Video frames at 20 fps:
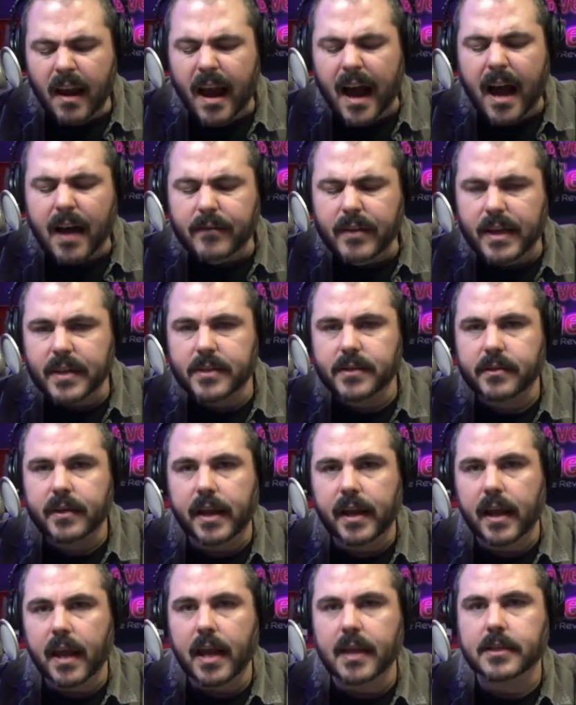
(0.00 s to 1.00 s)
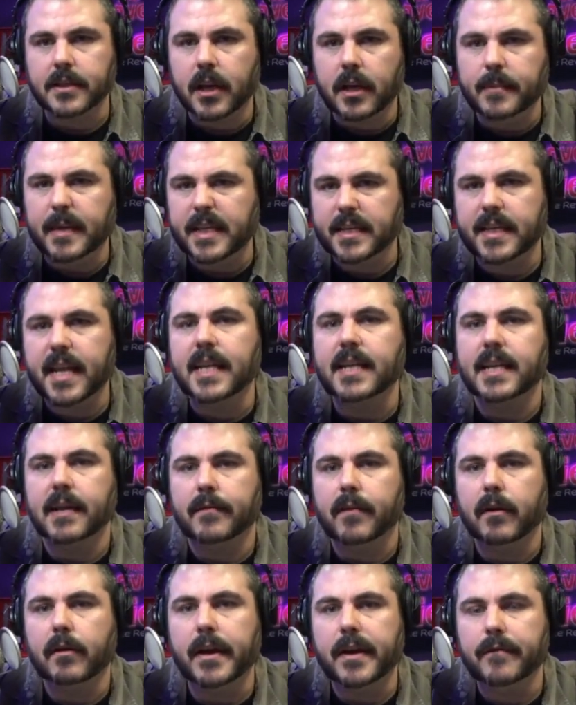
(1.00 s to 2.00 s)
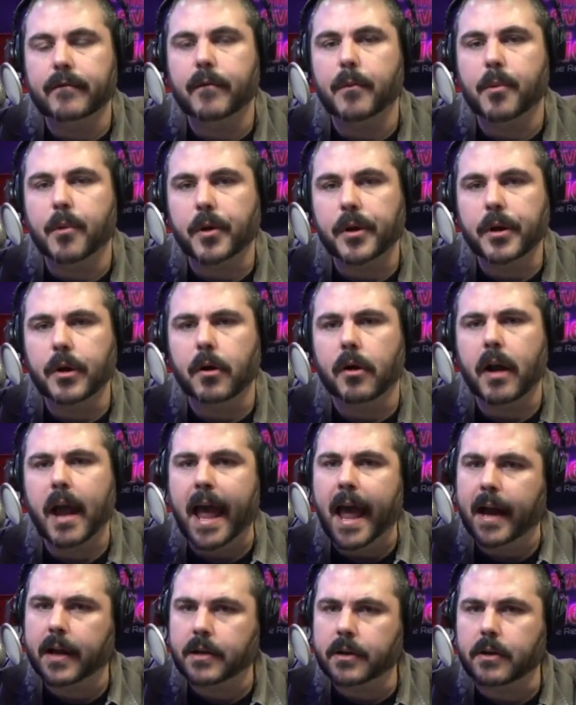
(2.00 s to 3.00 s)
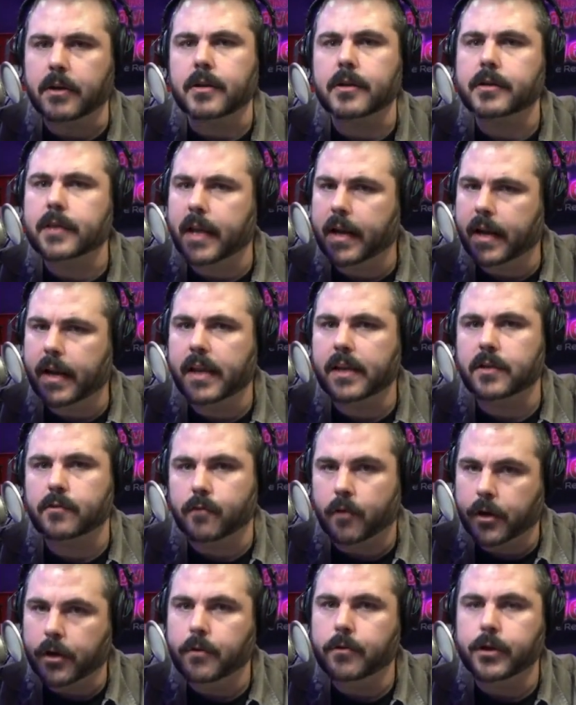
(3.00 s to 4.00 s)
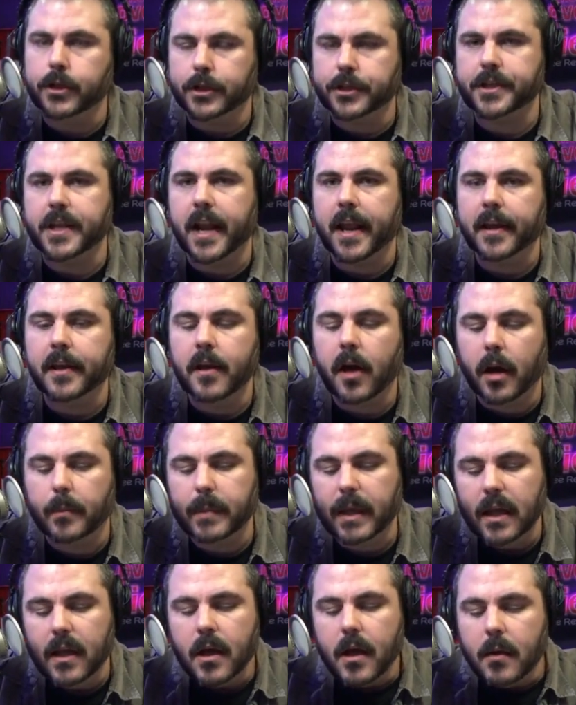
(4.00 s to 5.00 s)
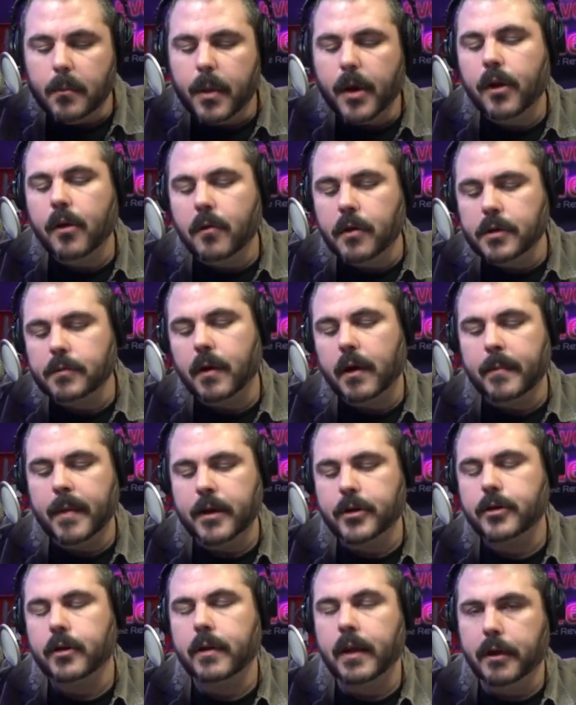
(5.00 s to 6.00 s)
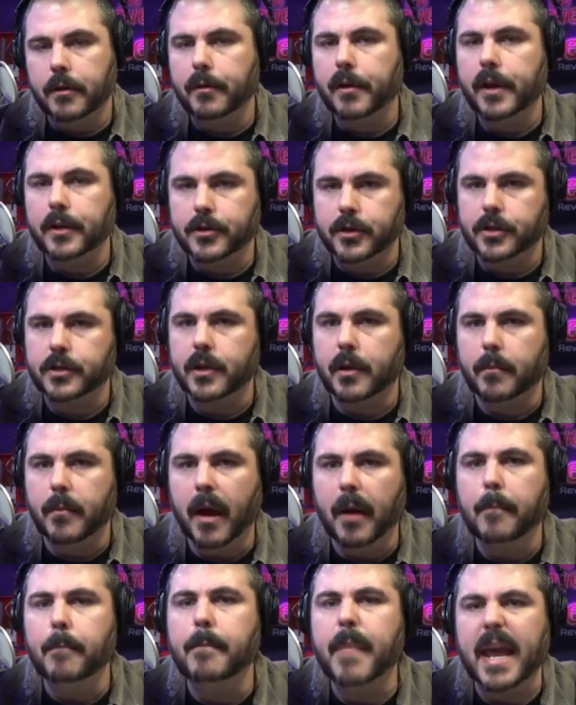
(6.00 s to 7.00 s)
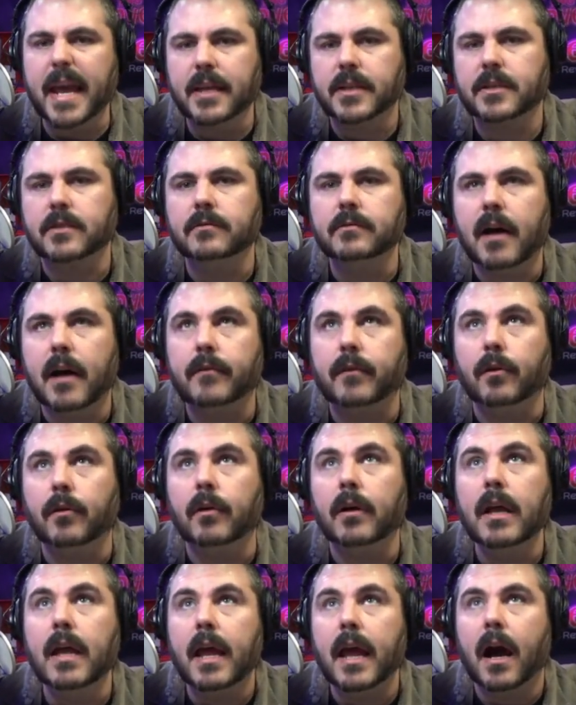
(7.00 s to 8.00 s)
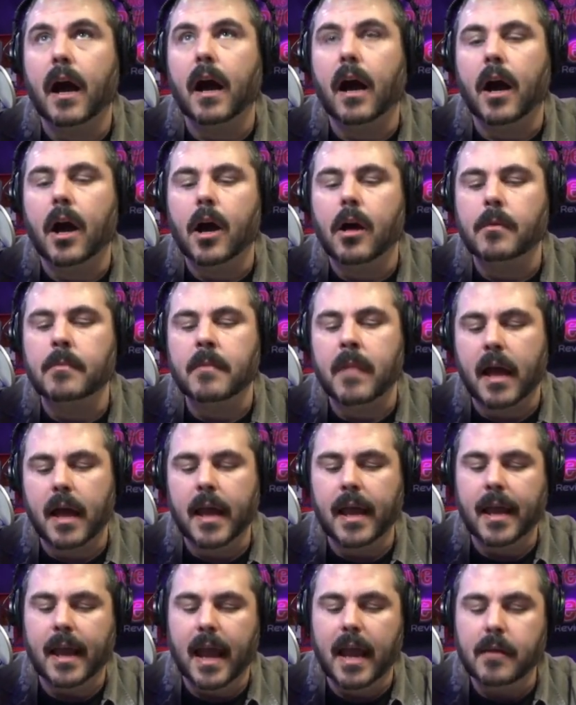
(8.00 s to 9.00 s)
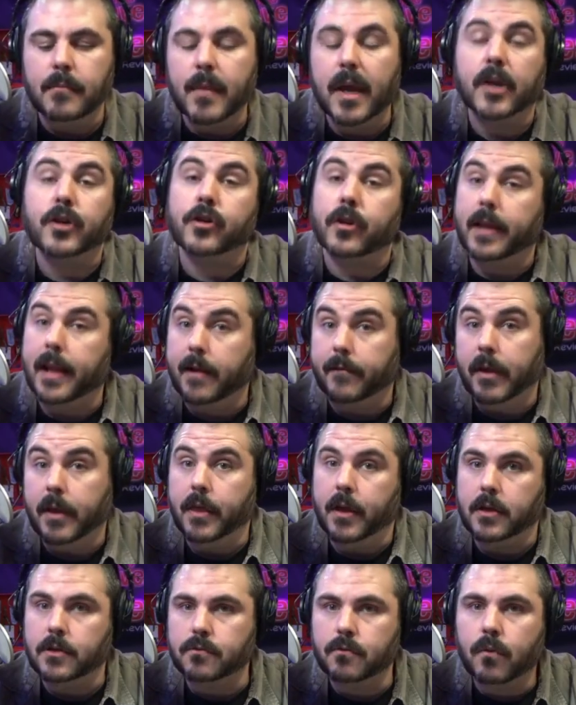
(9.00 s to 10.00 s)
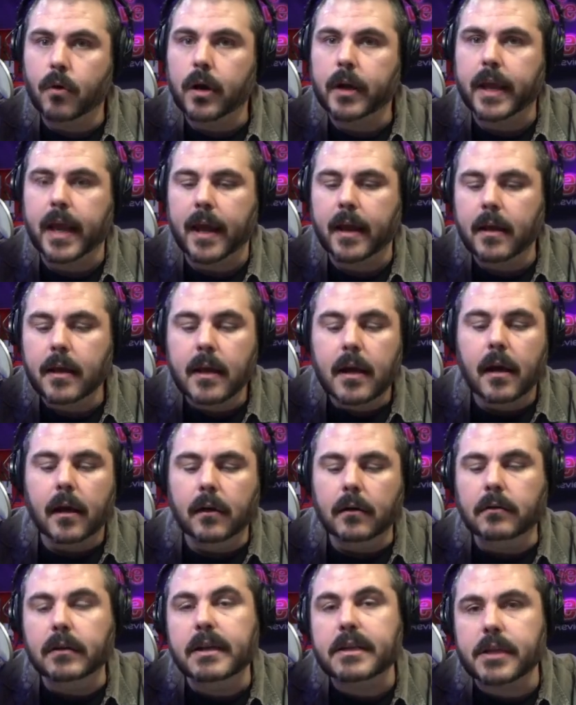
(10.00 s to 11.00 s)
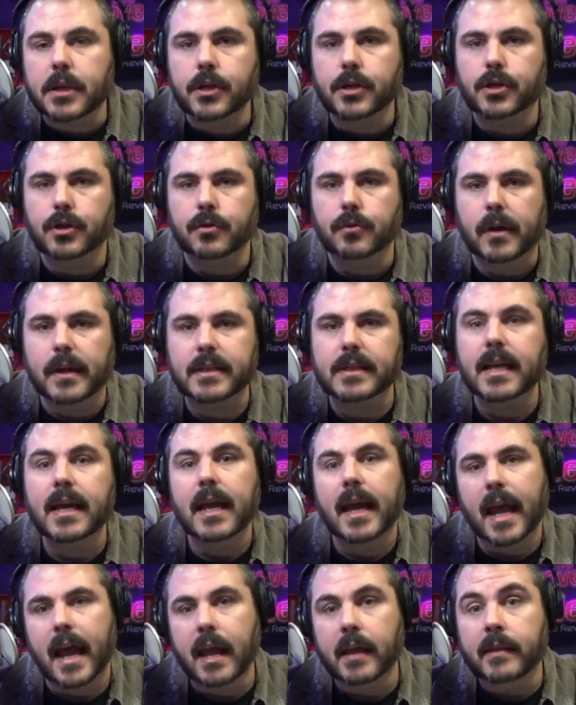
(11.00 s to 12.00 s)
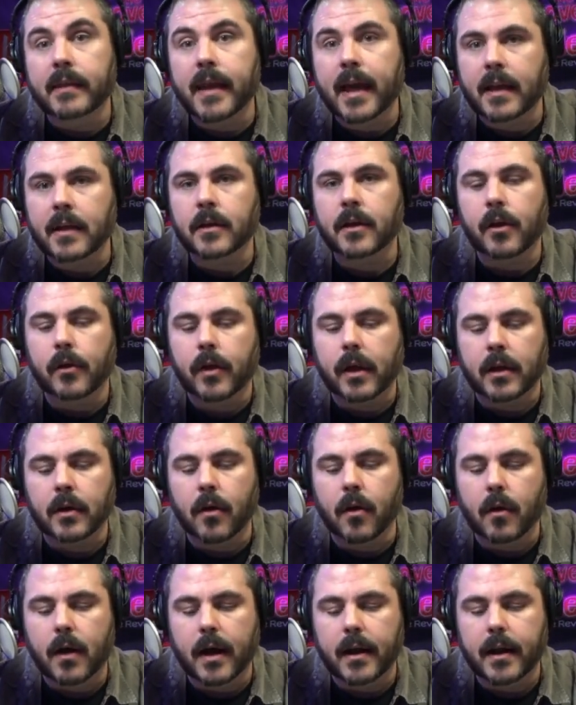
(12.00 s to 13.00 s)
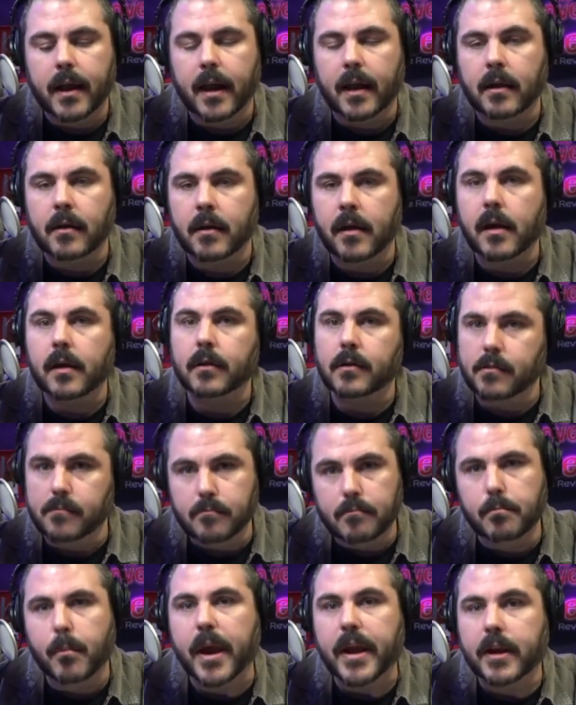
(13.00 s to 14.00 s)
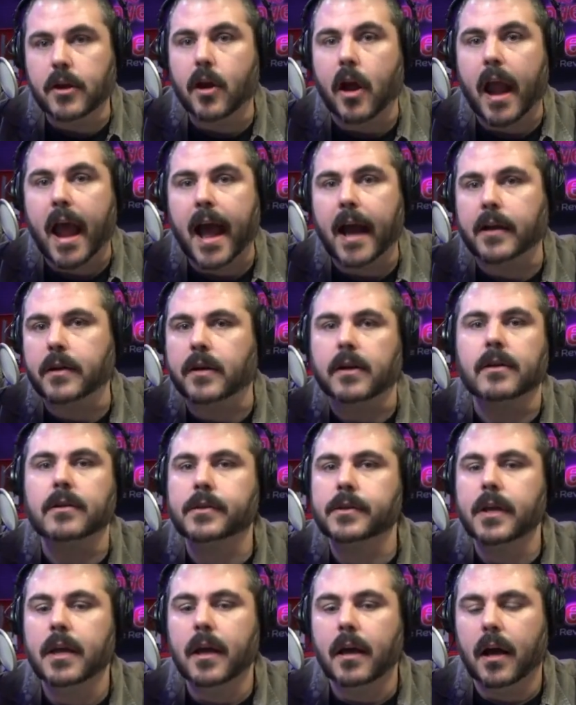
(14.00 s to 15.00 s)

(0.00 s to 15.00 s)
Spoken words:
obviously, it's going to be set differently for your actors than it is for you just sitting up, but you always want to make sure that you get just a base level, and make sure that everything is working, listen to it, and then you can go ahead and mic your actors.